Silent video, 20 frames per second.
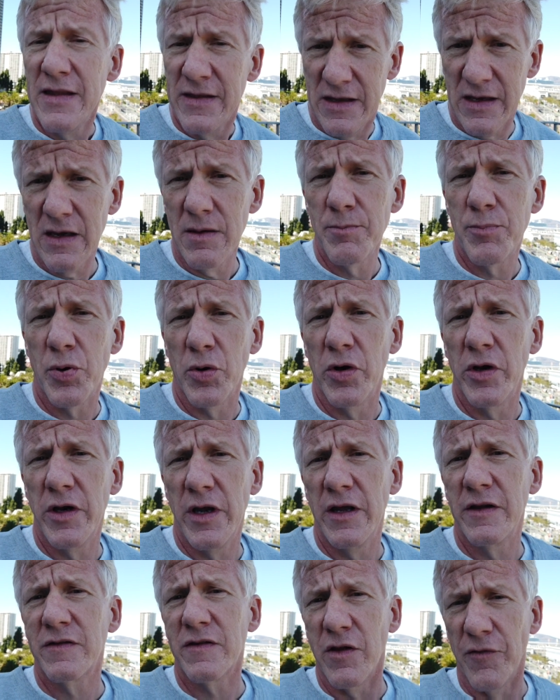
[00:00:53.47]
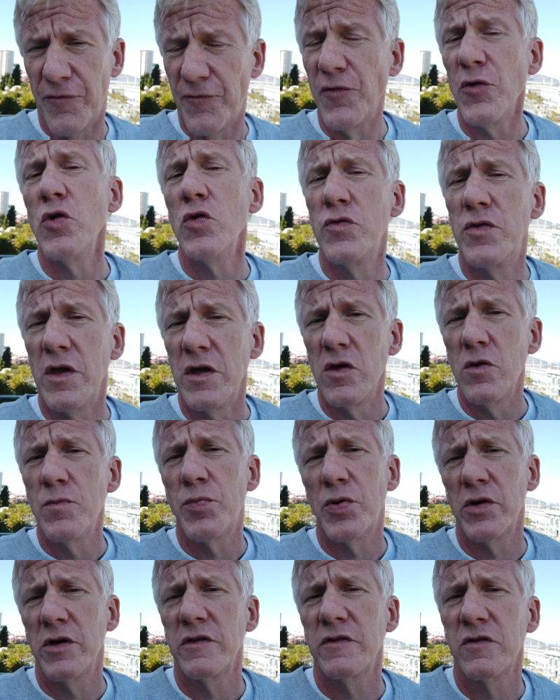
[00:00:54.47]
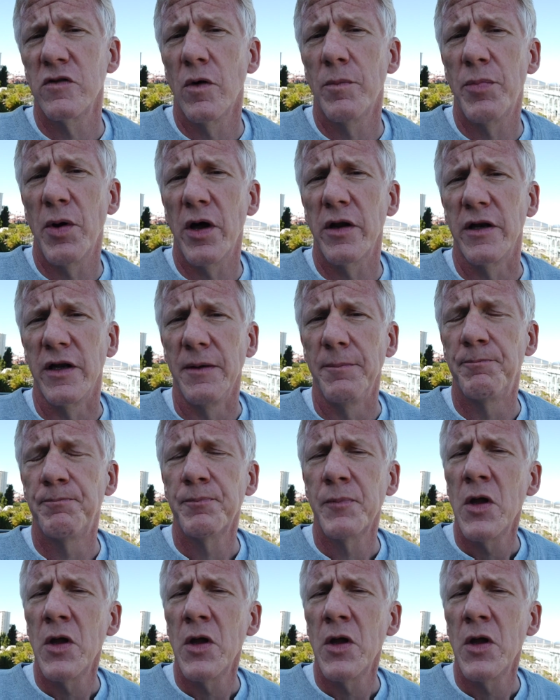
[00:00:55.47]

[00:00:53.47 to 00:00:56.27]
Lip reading: The input is the food that you put into your body.